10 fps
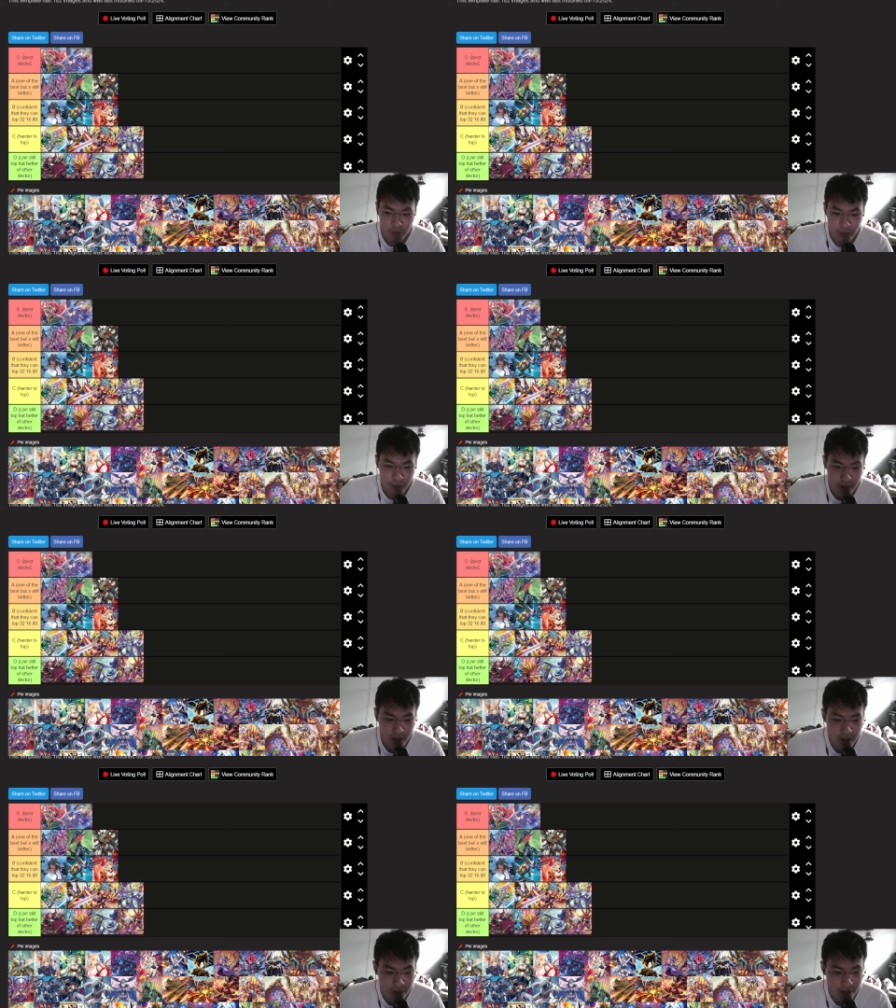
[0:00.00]

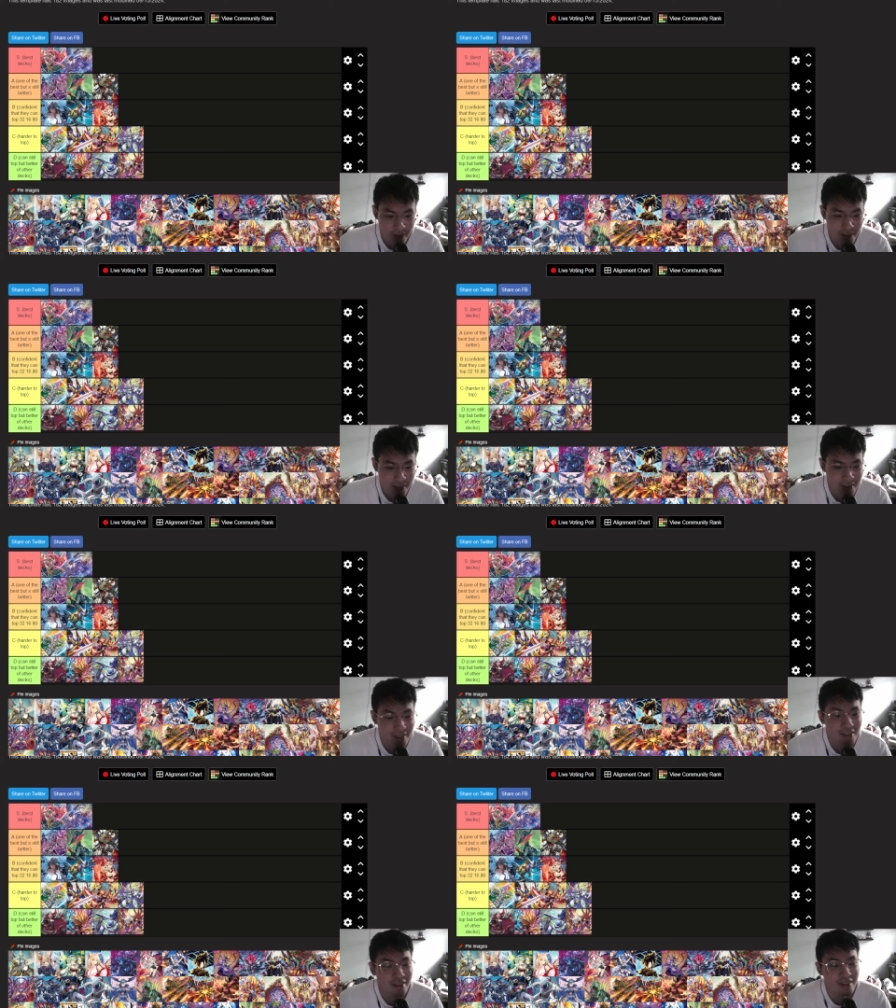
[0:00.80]
Then
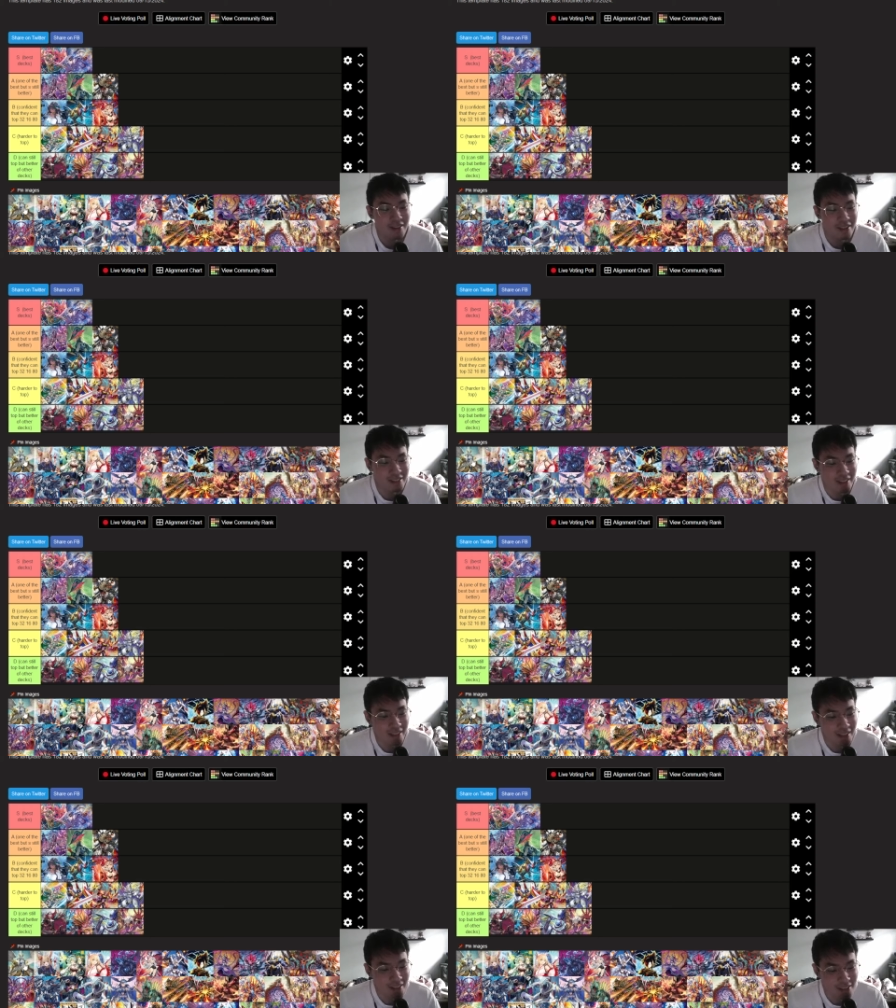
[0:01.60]

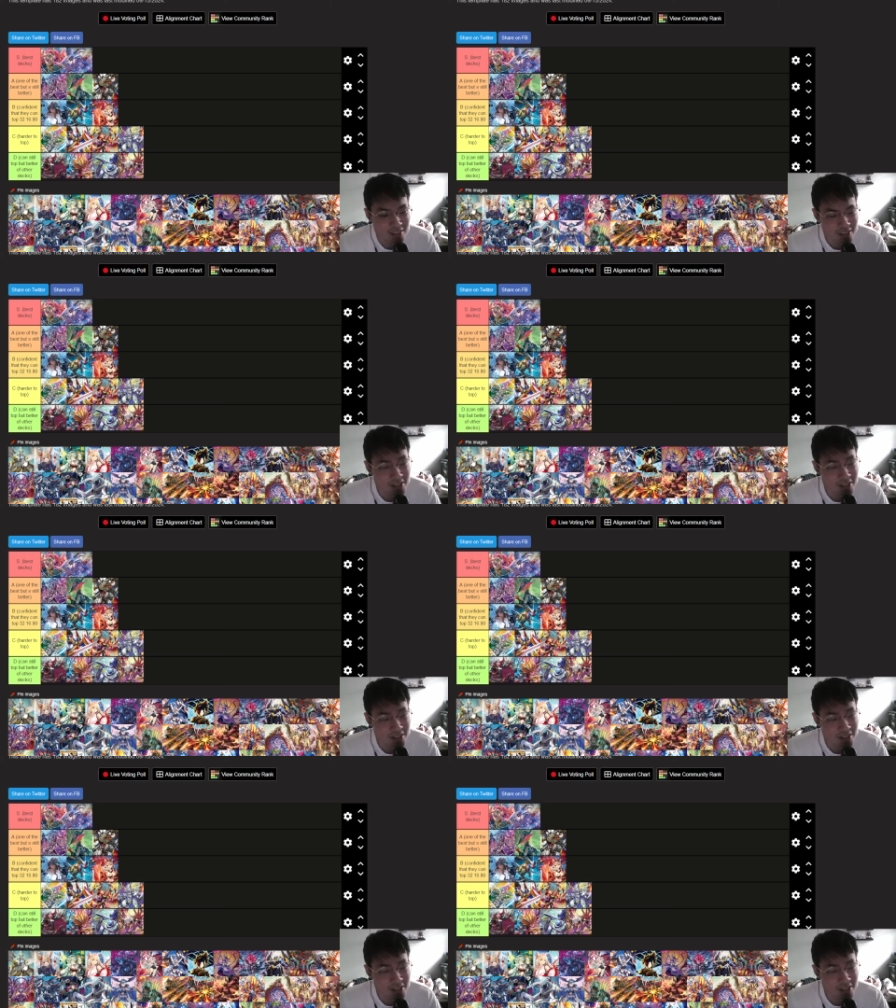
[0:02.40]
Rezael